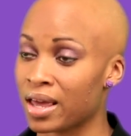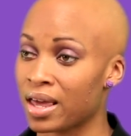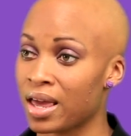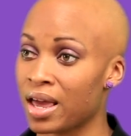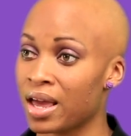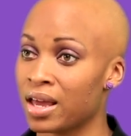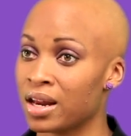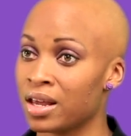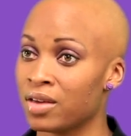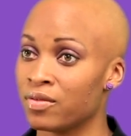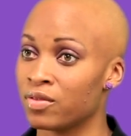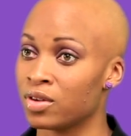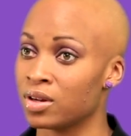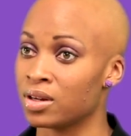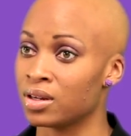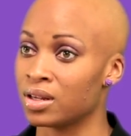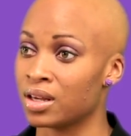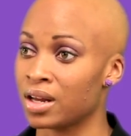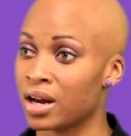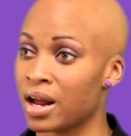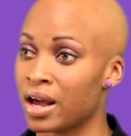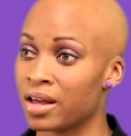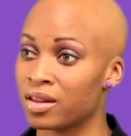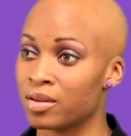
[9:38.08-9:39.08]
can't even
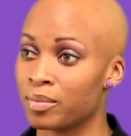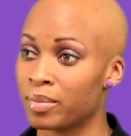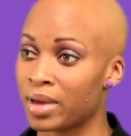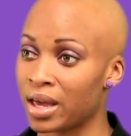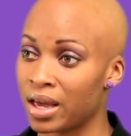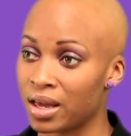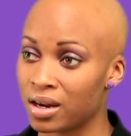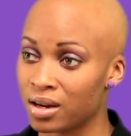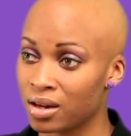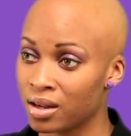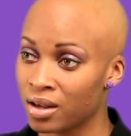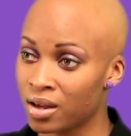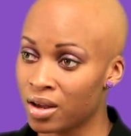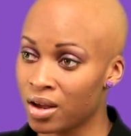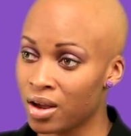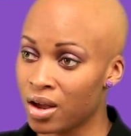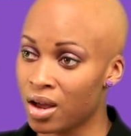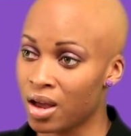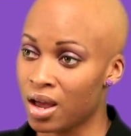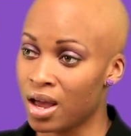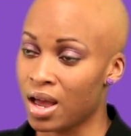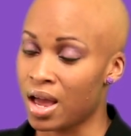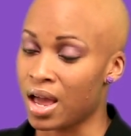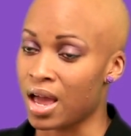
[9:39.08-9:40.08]
get out of the bed.
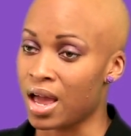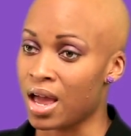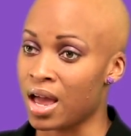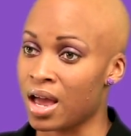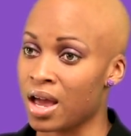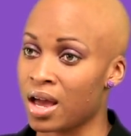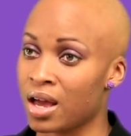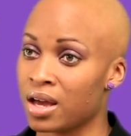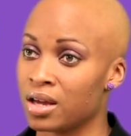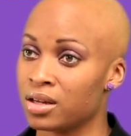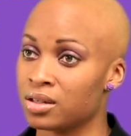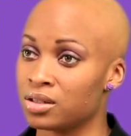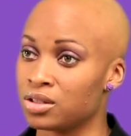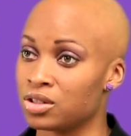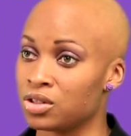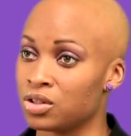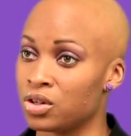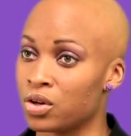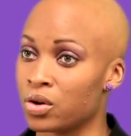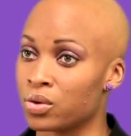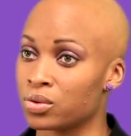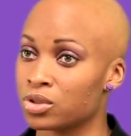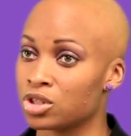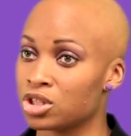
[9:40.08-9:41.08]
And you
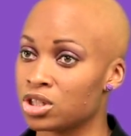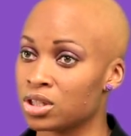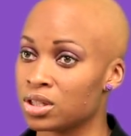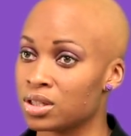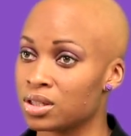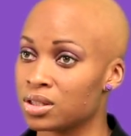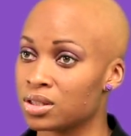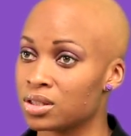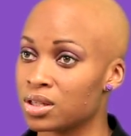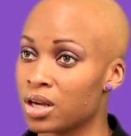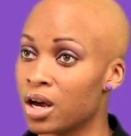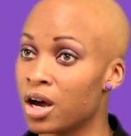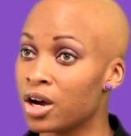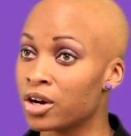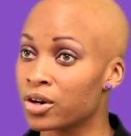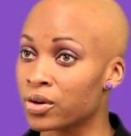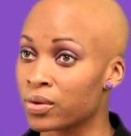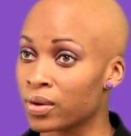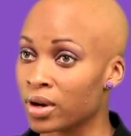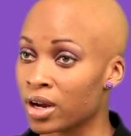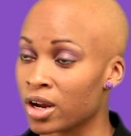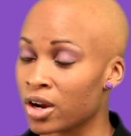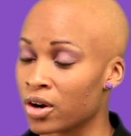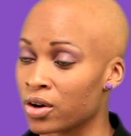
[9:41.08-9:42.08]
know she's
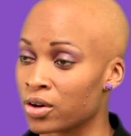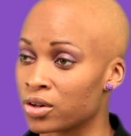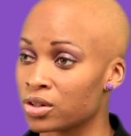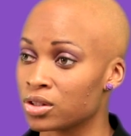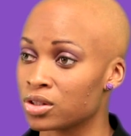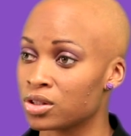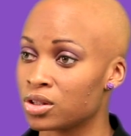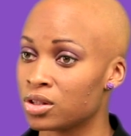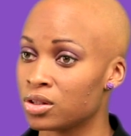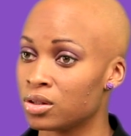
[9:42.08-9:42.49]
hungry or